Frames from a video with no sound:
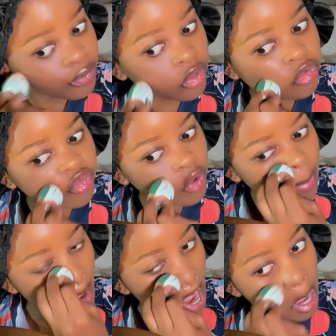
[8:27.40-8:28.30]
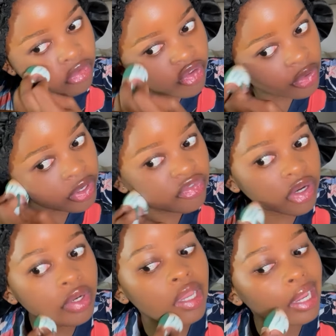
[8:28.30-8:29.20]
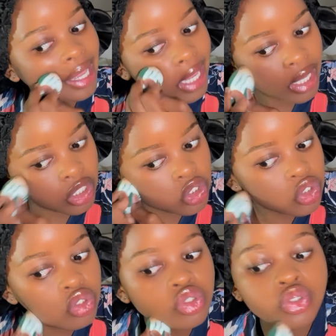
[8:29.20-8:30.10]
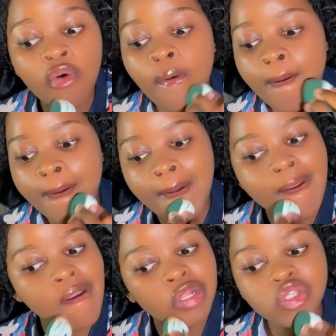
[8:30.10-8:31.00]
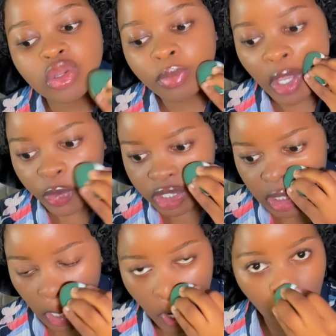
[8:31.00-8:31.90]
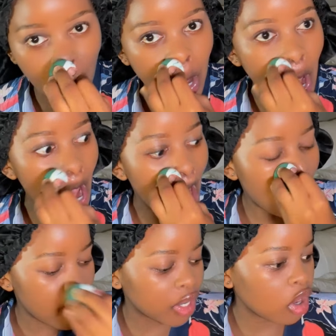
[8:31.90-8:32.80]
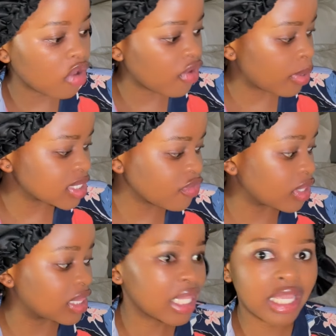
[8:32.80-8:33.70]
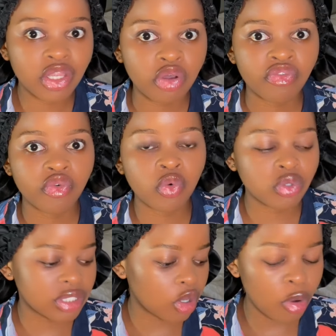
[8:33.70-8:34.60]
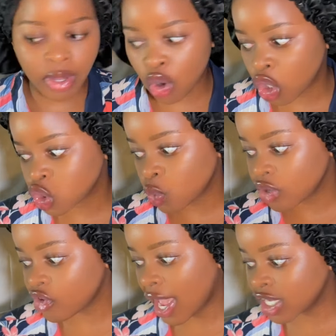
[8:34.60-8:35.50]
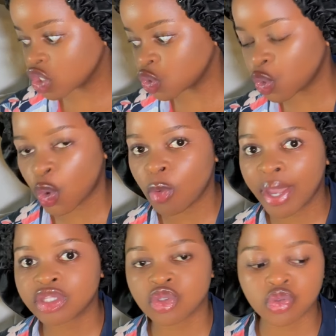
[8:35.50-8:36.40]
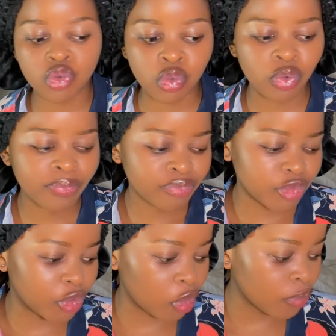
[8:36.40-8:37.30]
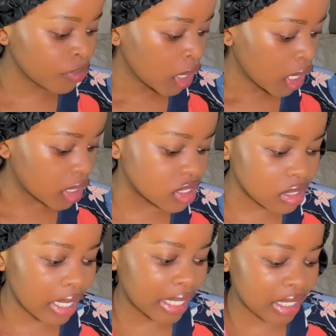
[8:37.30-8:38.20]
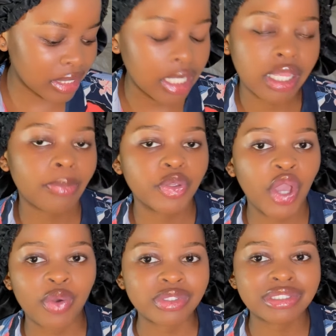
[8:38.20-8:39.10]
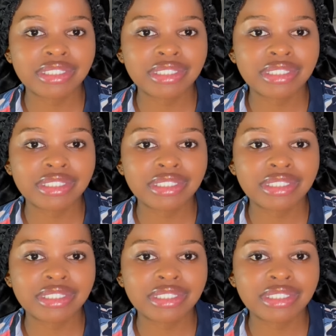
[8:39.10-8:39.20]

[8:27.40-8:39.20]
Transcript: from a very, very young age. So to me, it wasn't even a matter of, I wasn't even thinking of, oh my gosh, what if I actually don't go back to school, you know? Because it's not like in that gap year, I wasn't